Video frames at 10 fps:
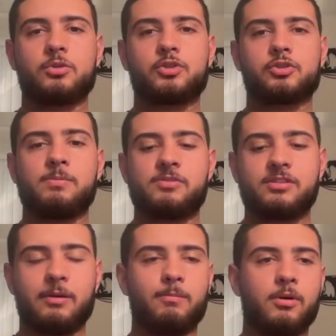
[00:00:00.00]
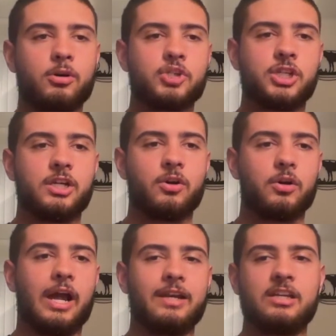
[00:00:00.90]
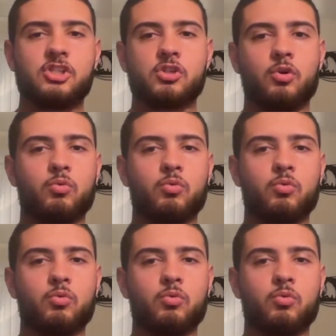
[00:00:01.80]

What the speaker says: Trump's margin, or at least